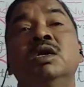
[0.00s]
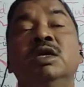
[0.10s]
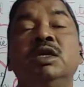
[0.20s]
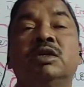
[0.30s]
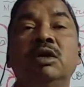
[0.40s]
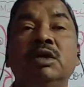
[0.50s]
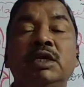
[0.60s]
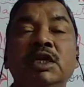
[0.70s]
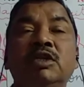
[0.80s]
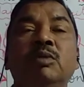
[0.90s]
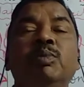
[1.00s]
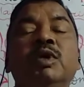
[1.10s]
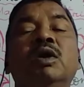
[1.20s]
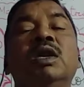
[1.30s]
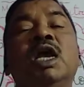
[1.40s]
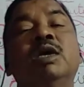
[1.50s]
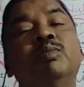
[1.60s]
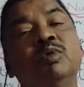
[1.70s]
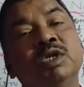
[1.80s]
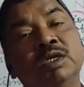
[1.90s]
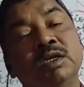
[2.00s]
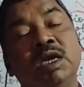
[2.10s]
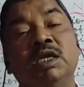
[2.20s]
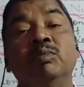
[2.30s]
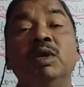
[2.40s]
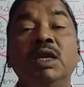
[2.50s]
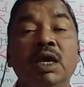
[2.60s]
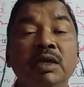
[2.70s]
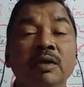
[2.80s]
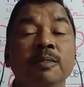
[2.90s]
It contains the finger-like processes like villi,